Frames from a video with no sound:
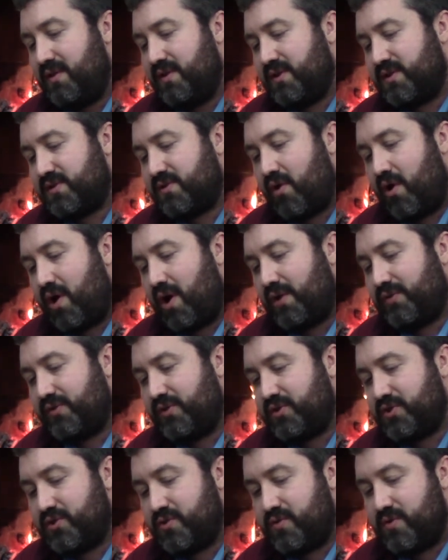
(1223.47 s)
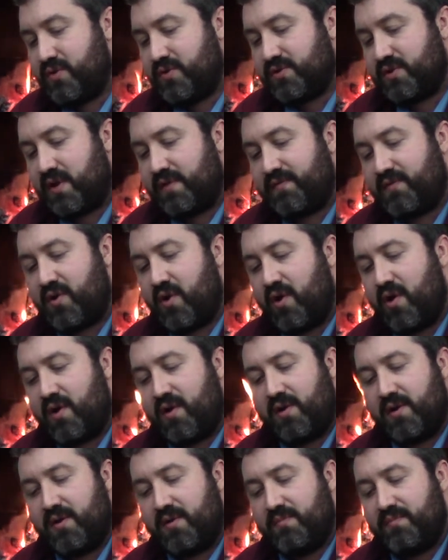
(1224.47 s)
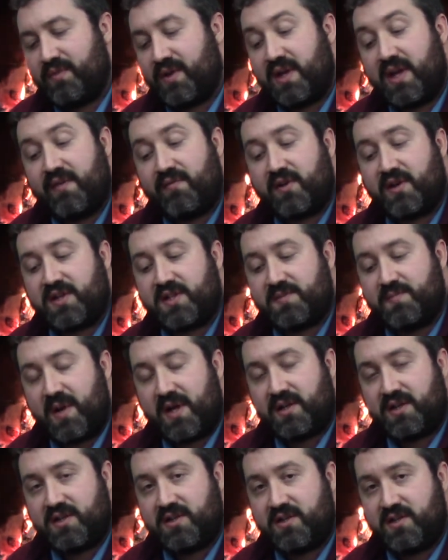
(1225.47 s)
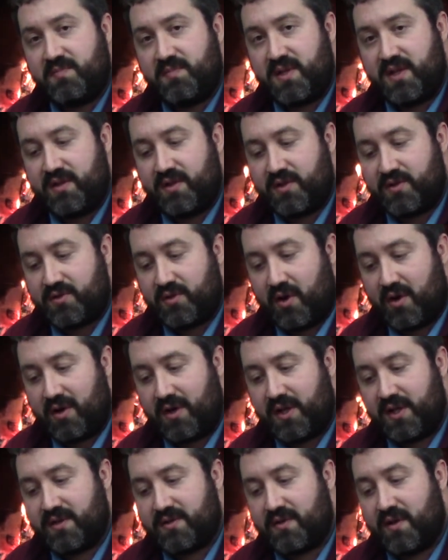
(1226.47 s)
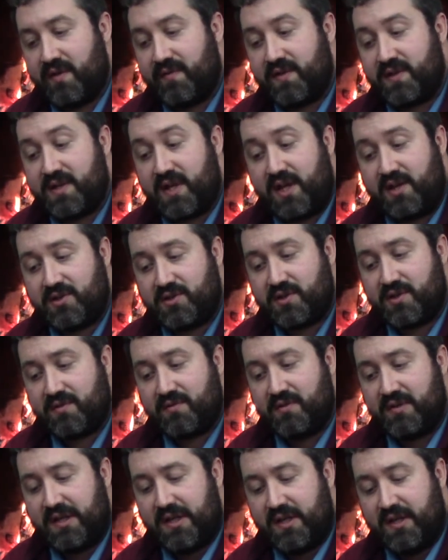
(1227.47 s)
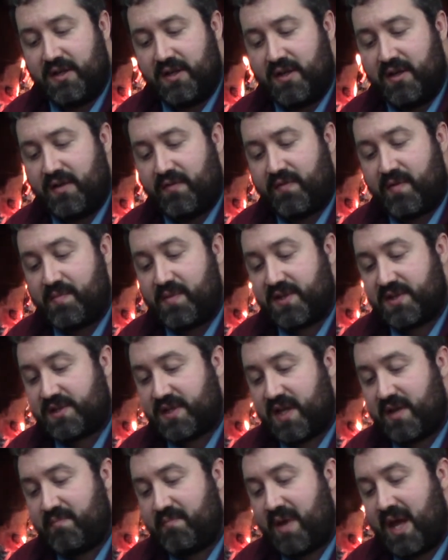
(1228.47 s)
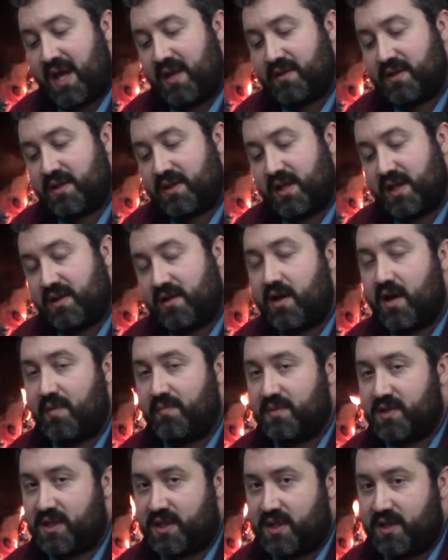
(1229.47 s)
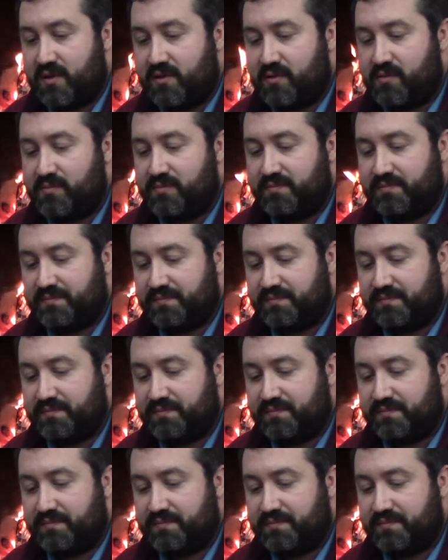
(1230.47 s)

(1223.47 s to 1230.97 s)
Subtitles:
This caught the shooters off guard. They never expected to be the target of attention from the same man that they had come to kill.